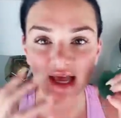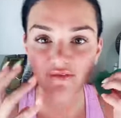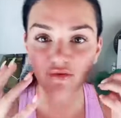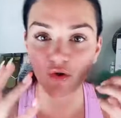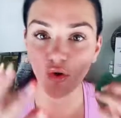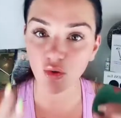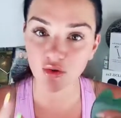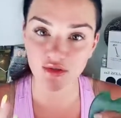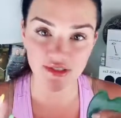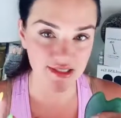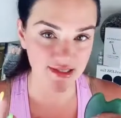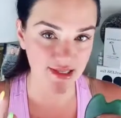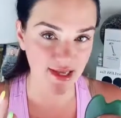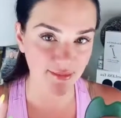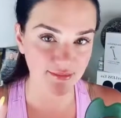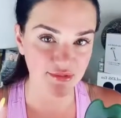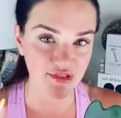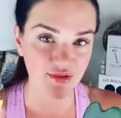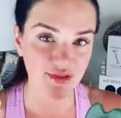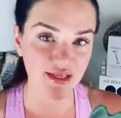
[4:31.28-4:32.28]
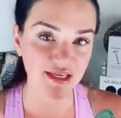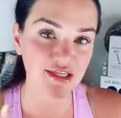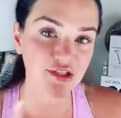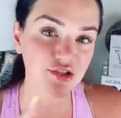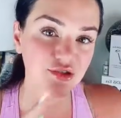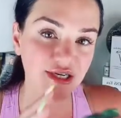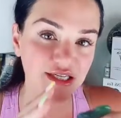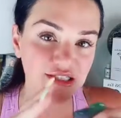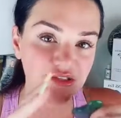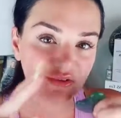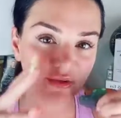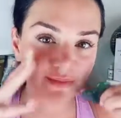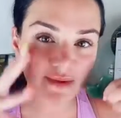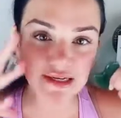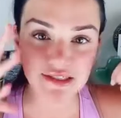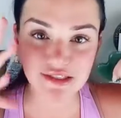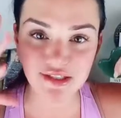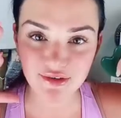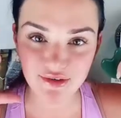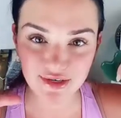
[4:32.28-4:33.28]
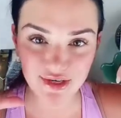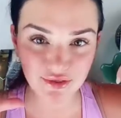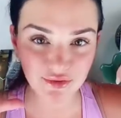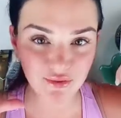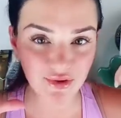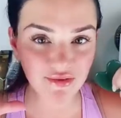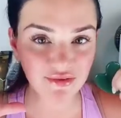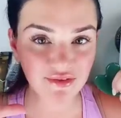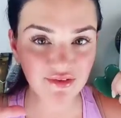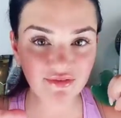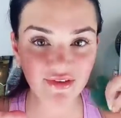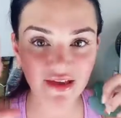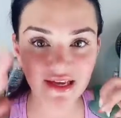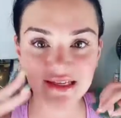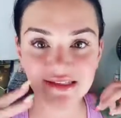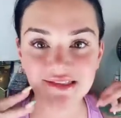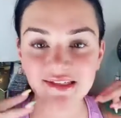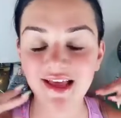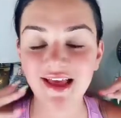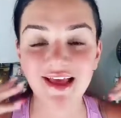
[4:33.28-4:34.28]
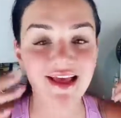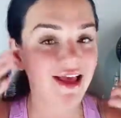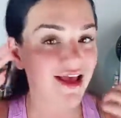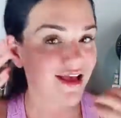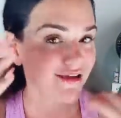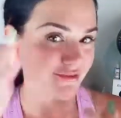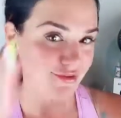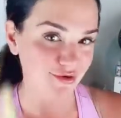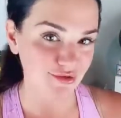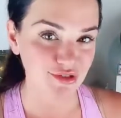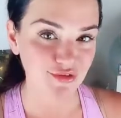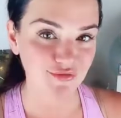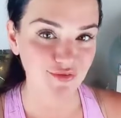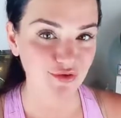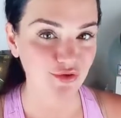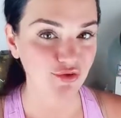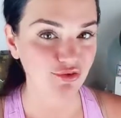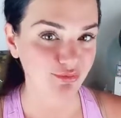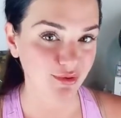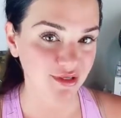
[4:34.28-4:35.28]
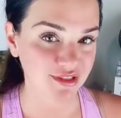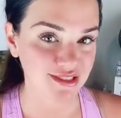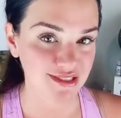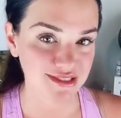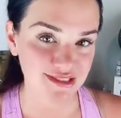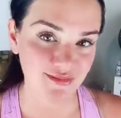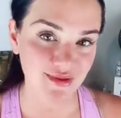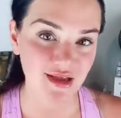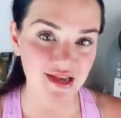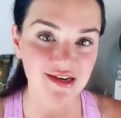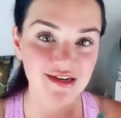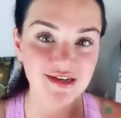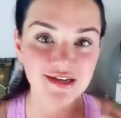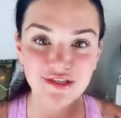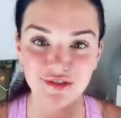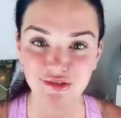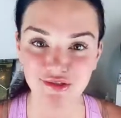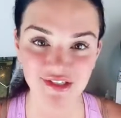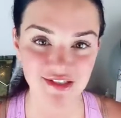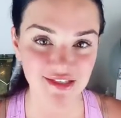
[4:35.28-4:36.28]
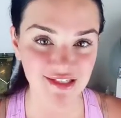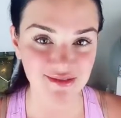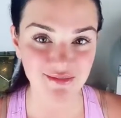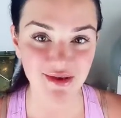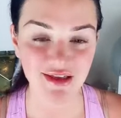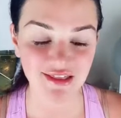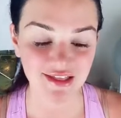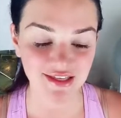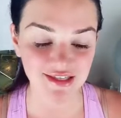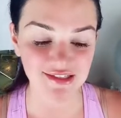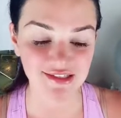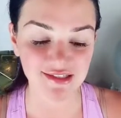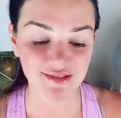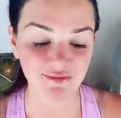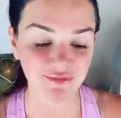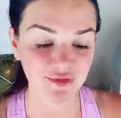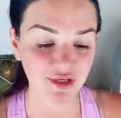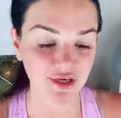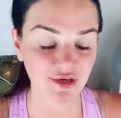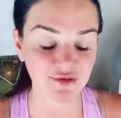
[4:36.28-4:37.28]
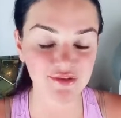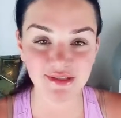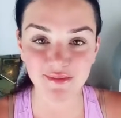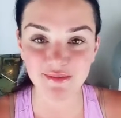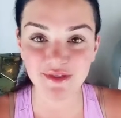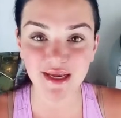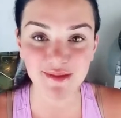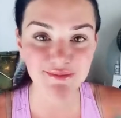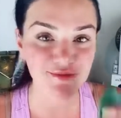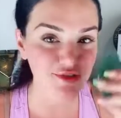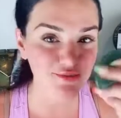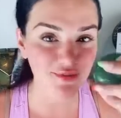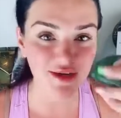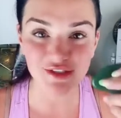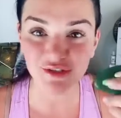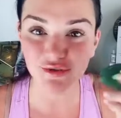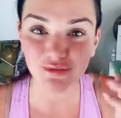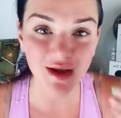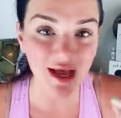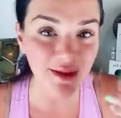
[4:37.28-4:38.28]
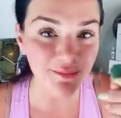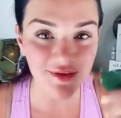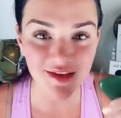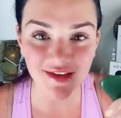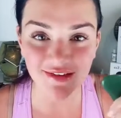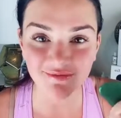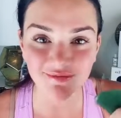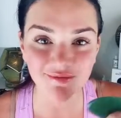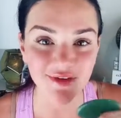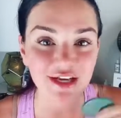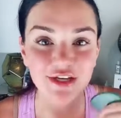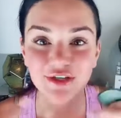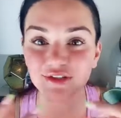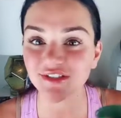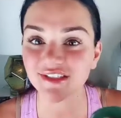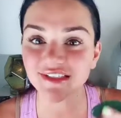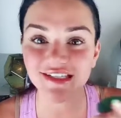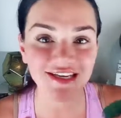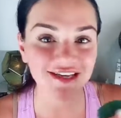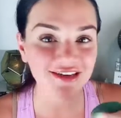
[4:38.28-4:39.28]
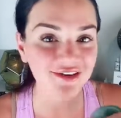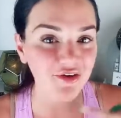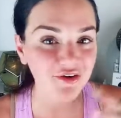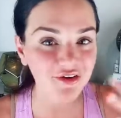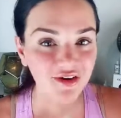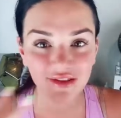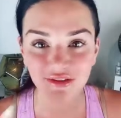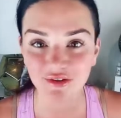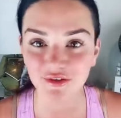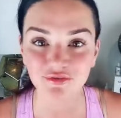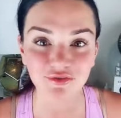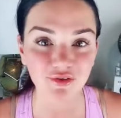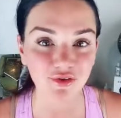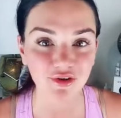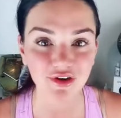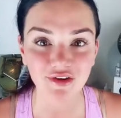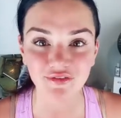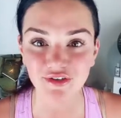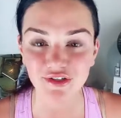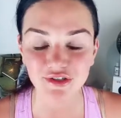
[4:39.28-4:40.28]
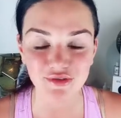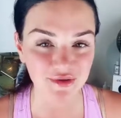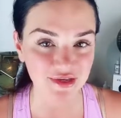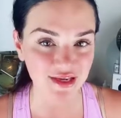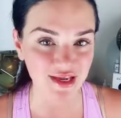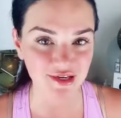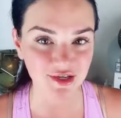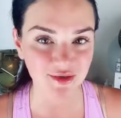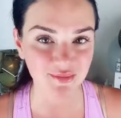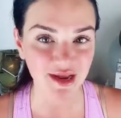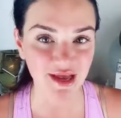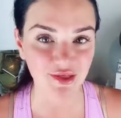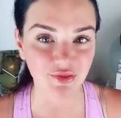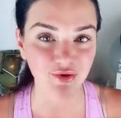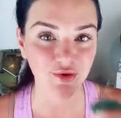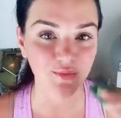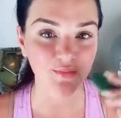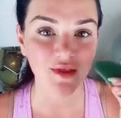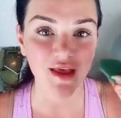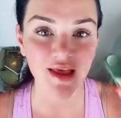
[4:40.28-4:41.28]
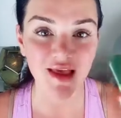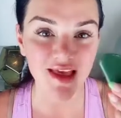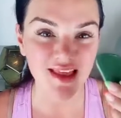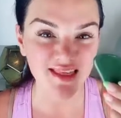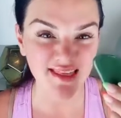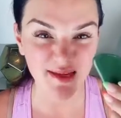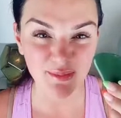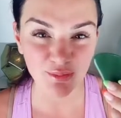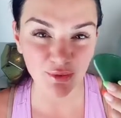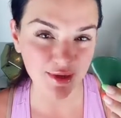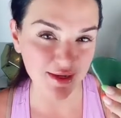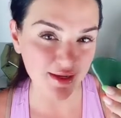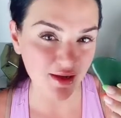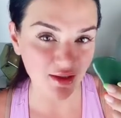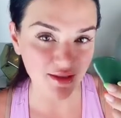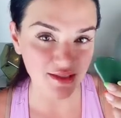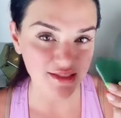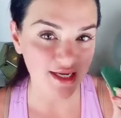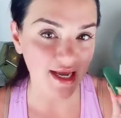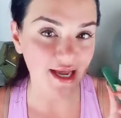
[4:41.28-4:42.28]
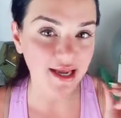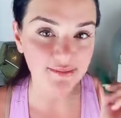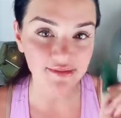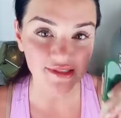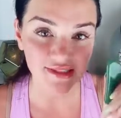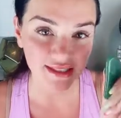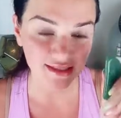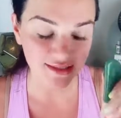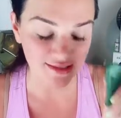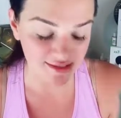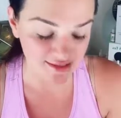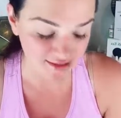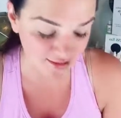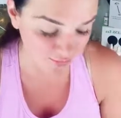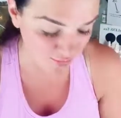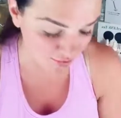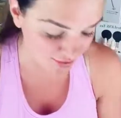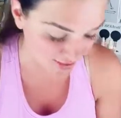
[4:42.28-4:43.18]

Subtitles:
have holes in them, so they can transfer bacteria throughout the face. And those of you who've participated in using these methods, you know, sometimes you might drop it in your sink or on your floor if you're doing it in your bathroom. They break all the time. Stainless steel